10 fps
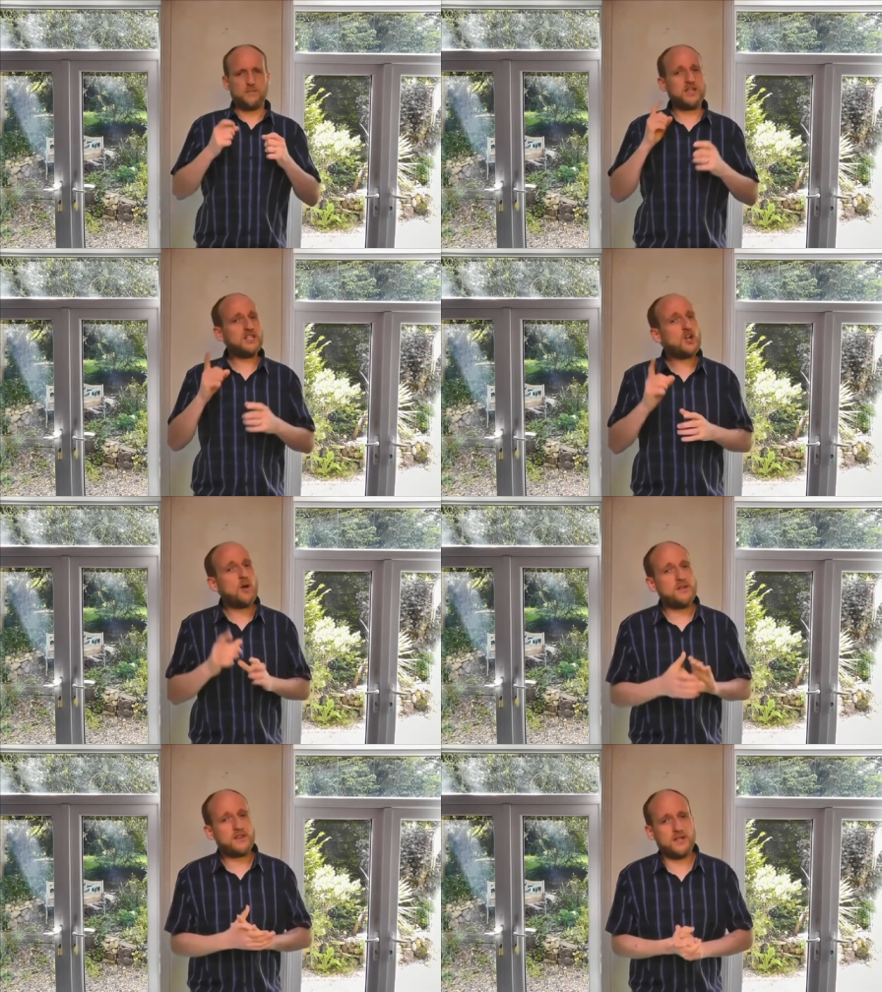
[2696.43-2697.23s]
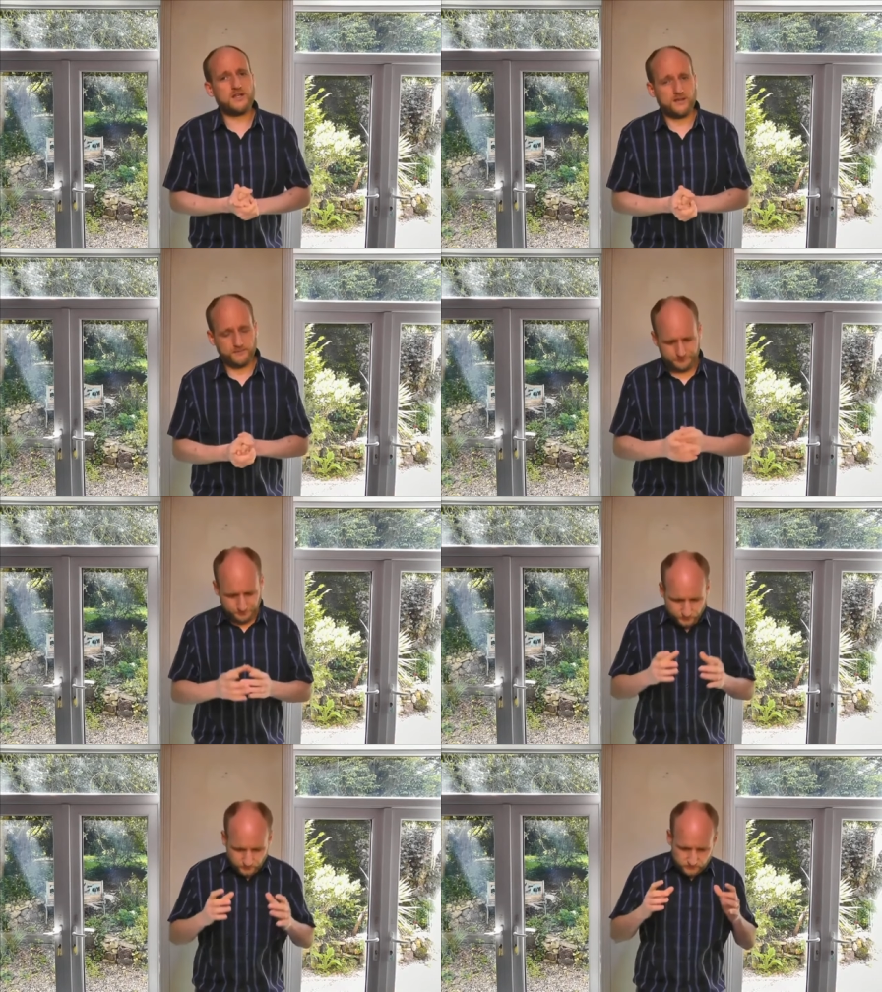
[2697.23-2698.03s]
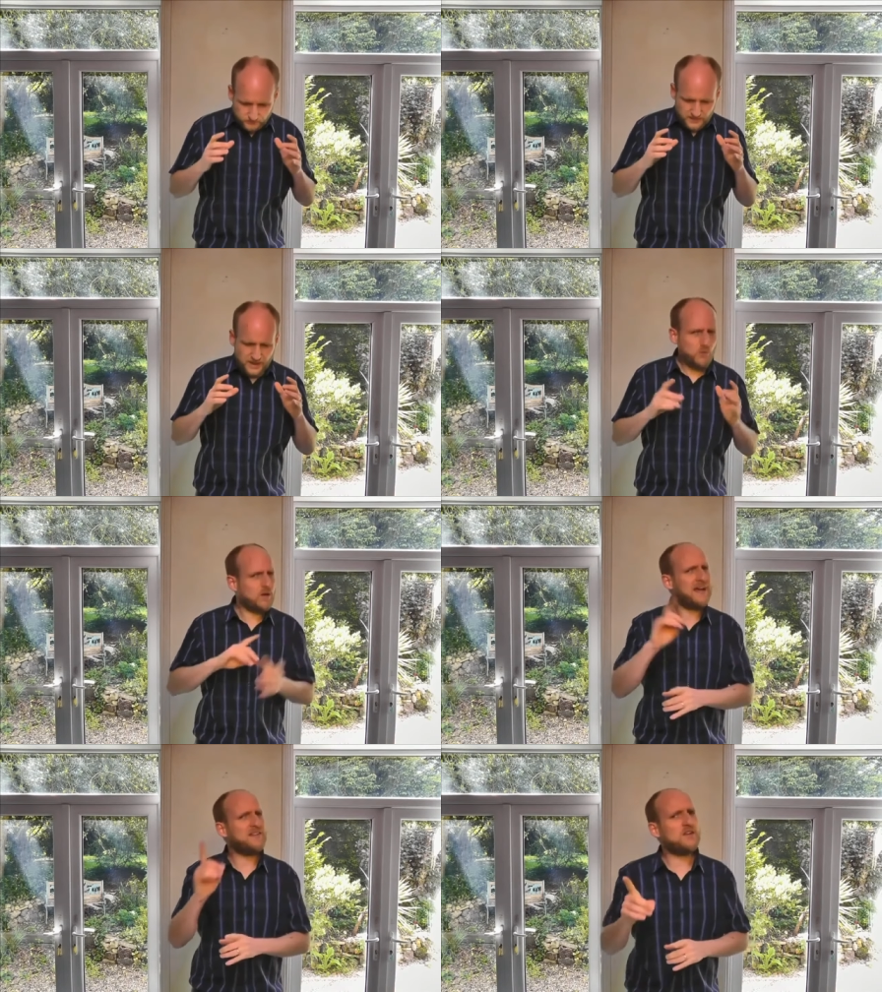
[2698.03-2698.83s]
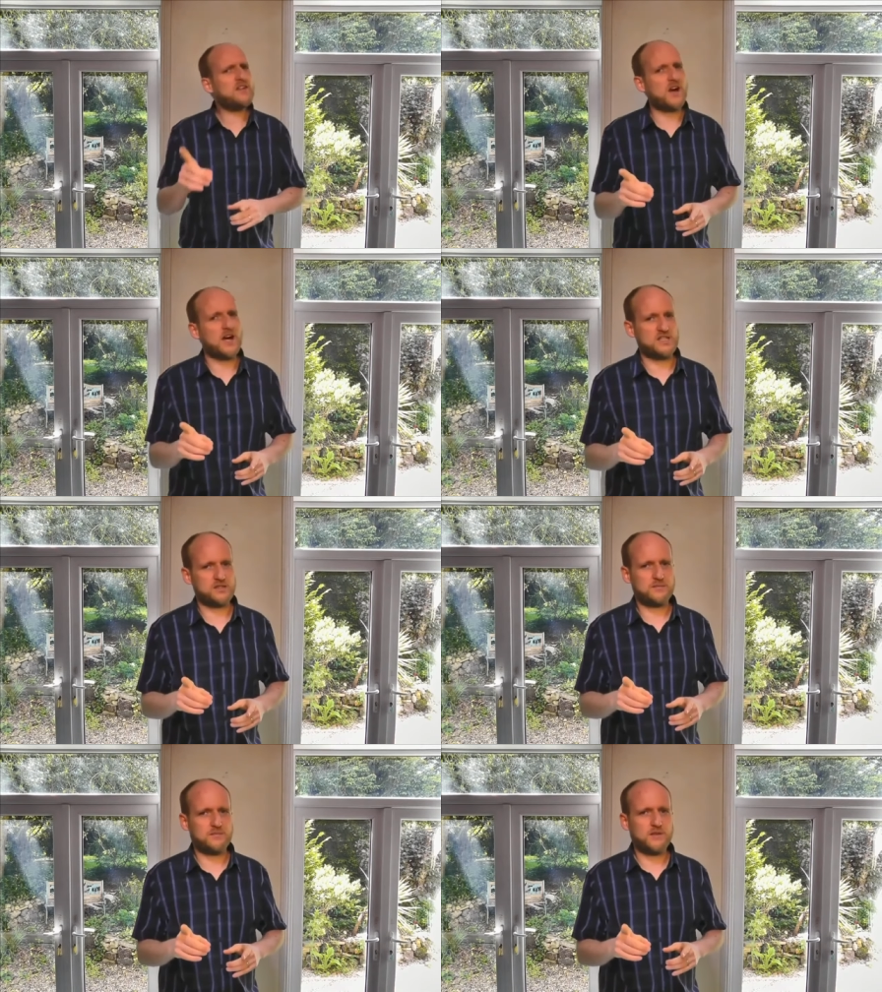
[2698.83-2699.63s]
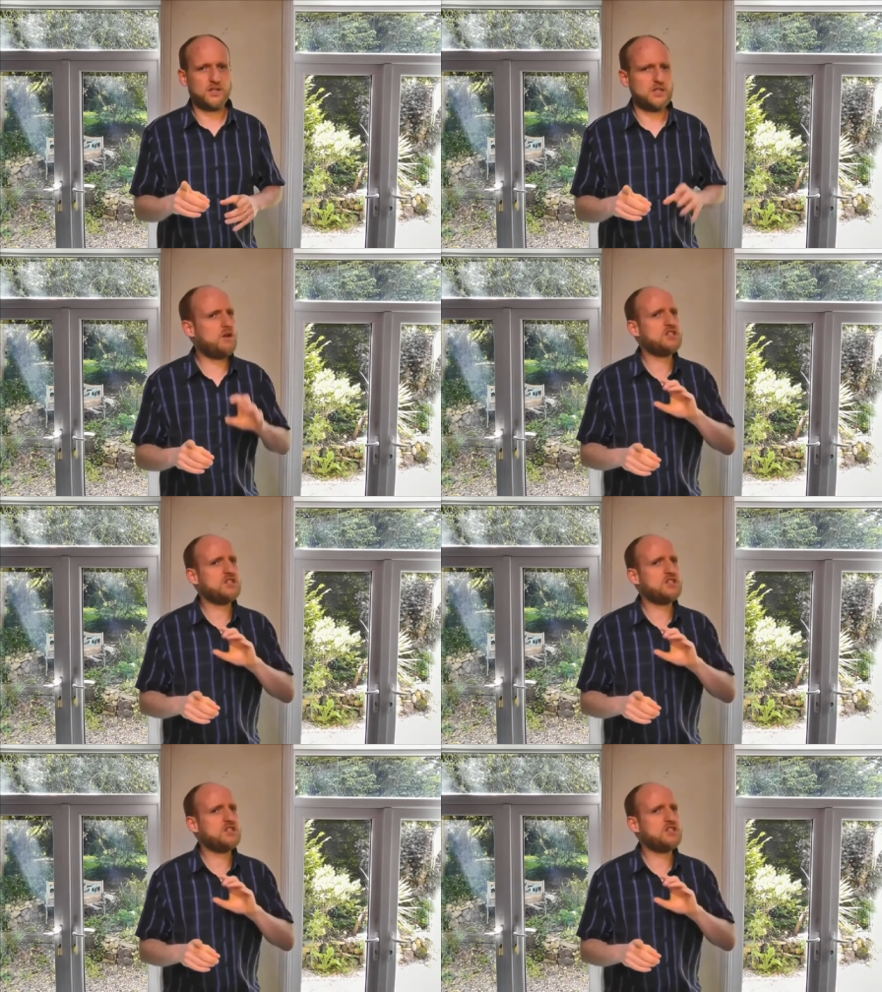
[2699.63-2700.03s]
But this got me thinking what about the other guys? Because it